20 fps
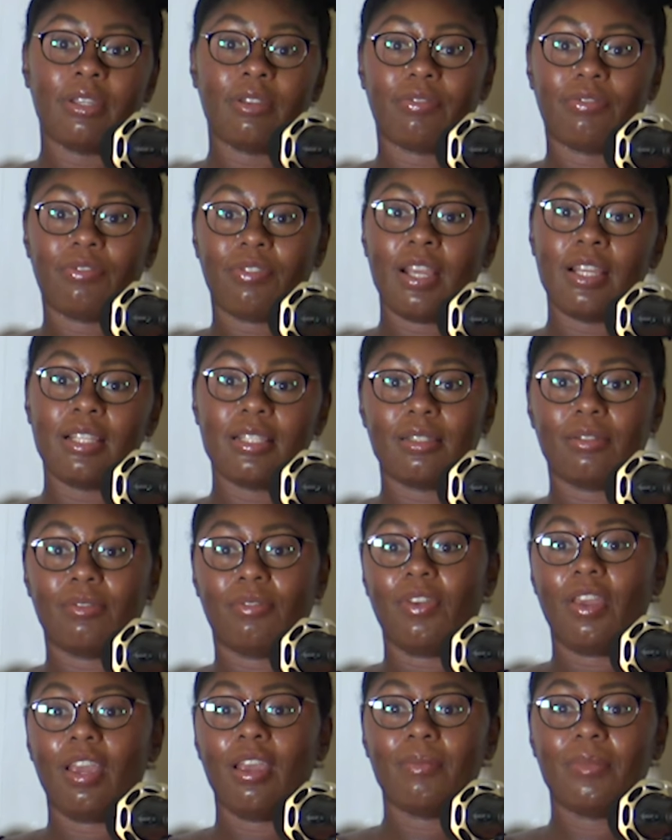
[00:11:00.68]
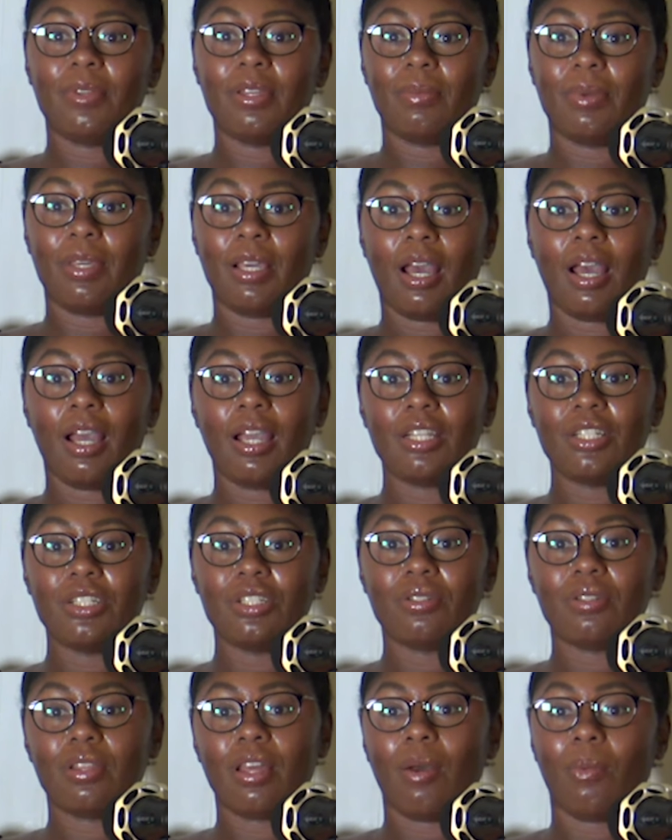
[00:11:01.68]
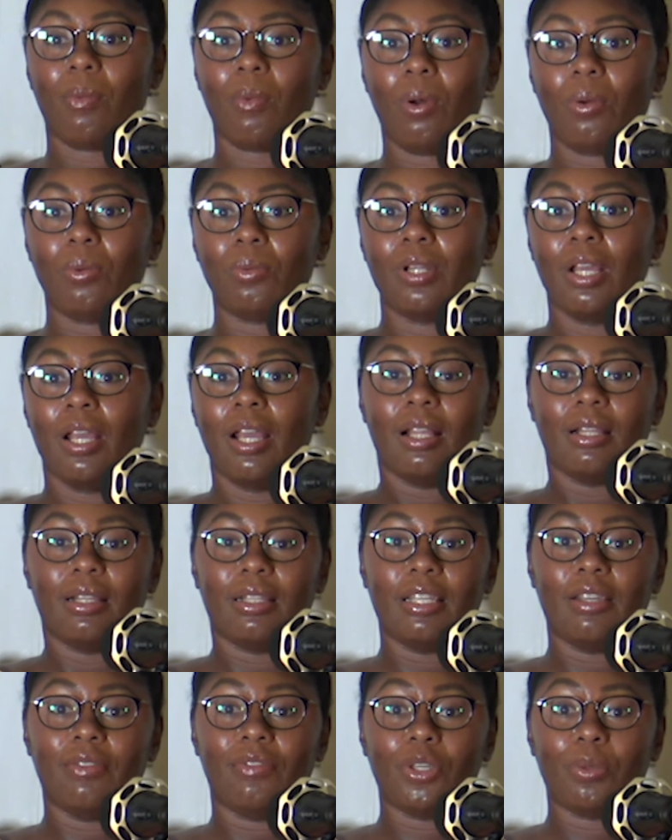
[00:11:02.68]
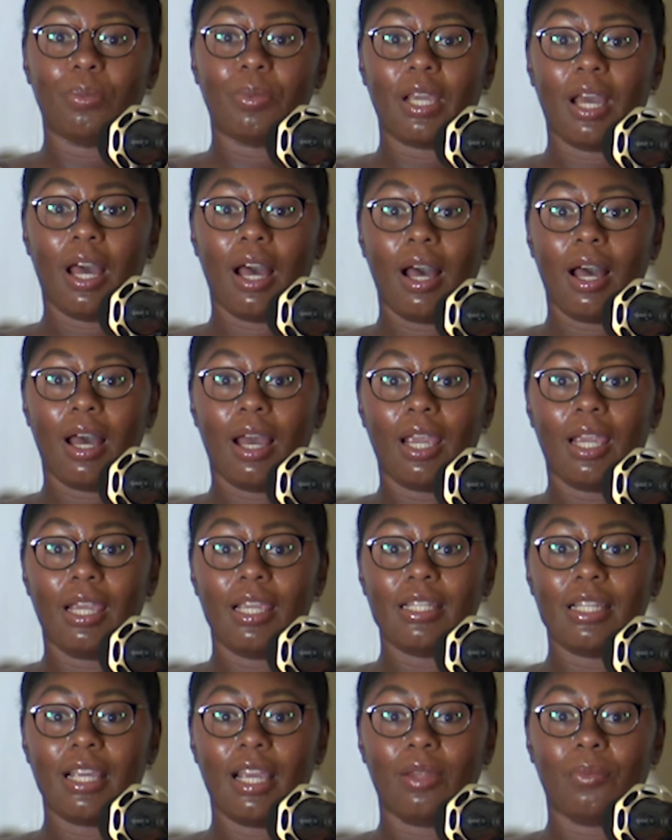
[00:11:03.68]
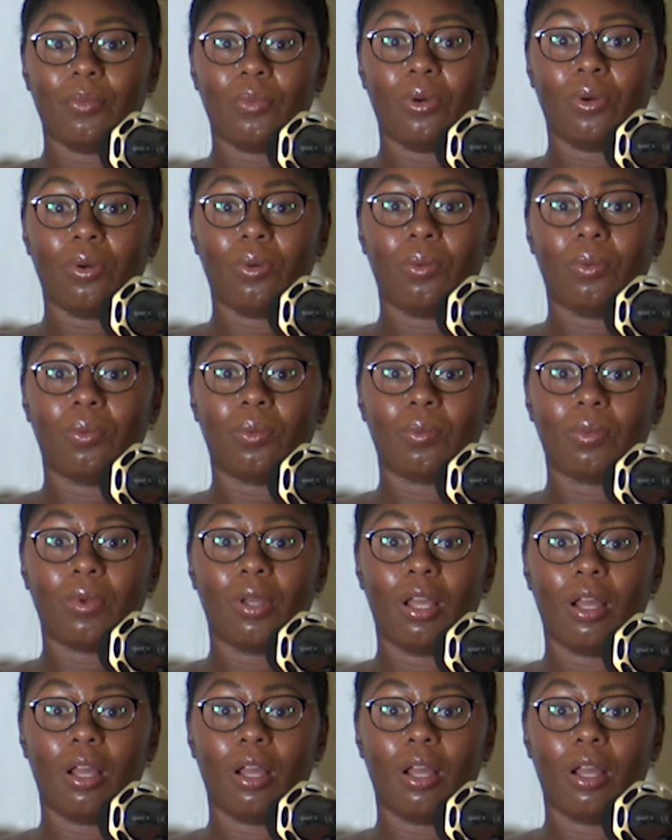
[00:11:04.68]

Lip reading: of friends and family behind you that won't leave you behind and will